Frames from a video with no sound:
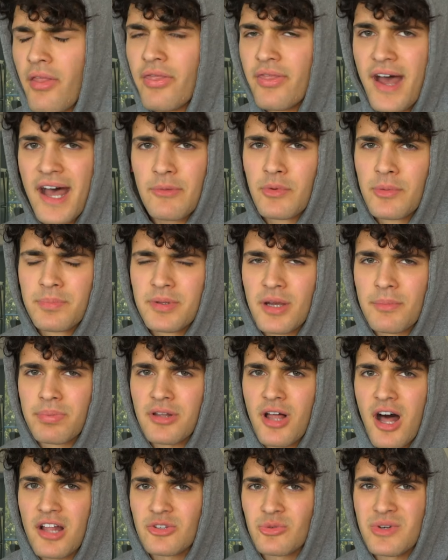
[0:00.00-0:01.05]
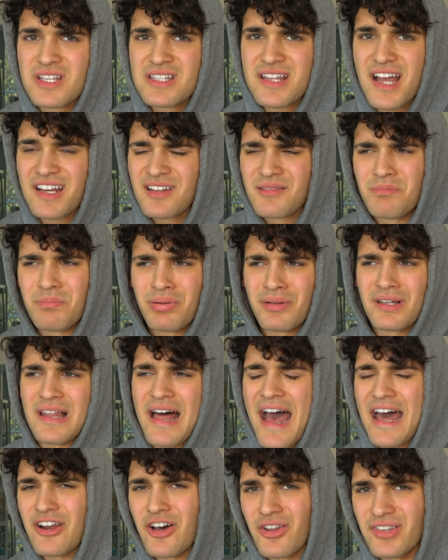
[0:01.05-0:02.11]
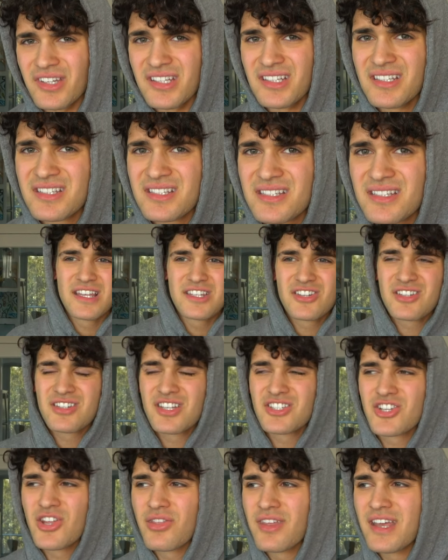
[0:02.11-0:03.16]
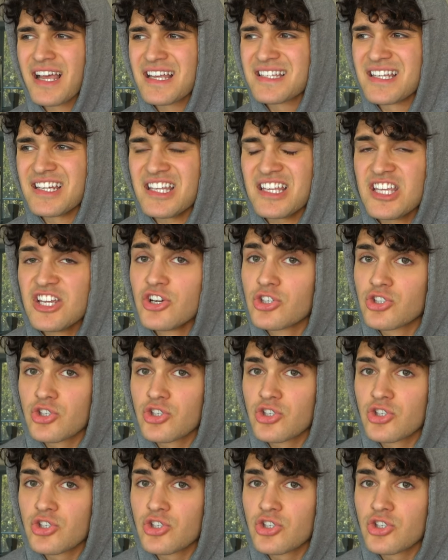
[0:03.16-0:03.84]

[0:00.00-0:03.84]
That would be a plot twist. I didn't plan on this. Is there such a thing as an ear